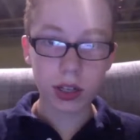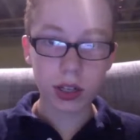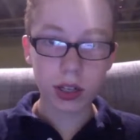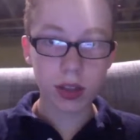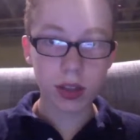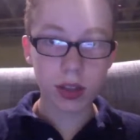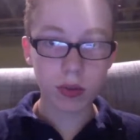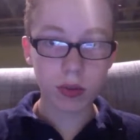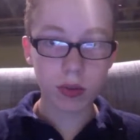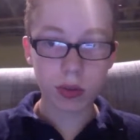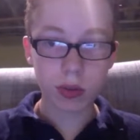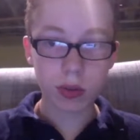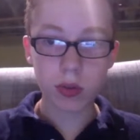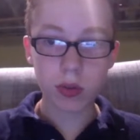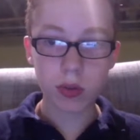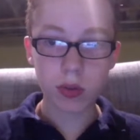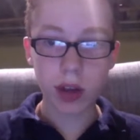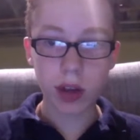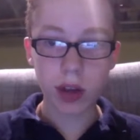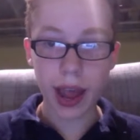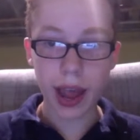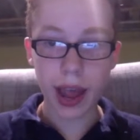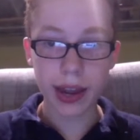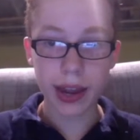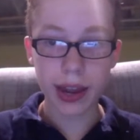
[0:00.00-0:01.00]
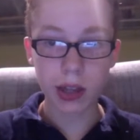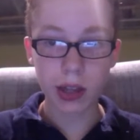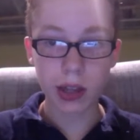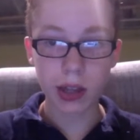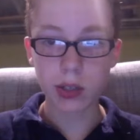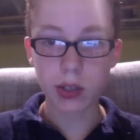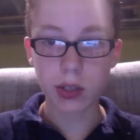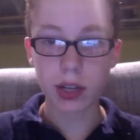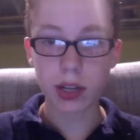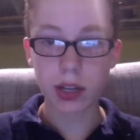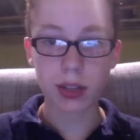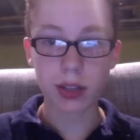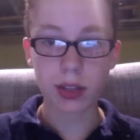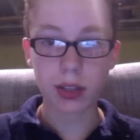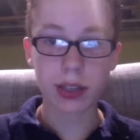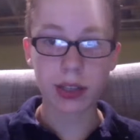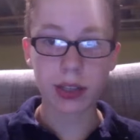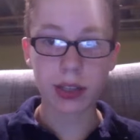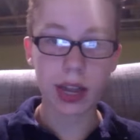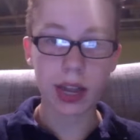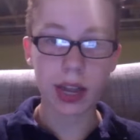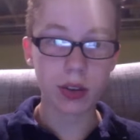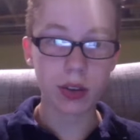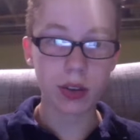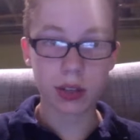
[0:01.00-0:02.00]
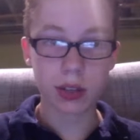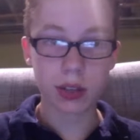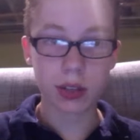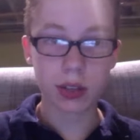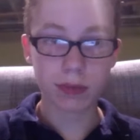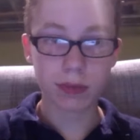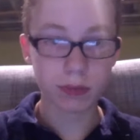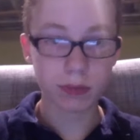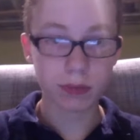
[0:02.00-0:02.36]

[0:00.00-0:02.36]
through Google Hangouts or anything like that, you can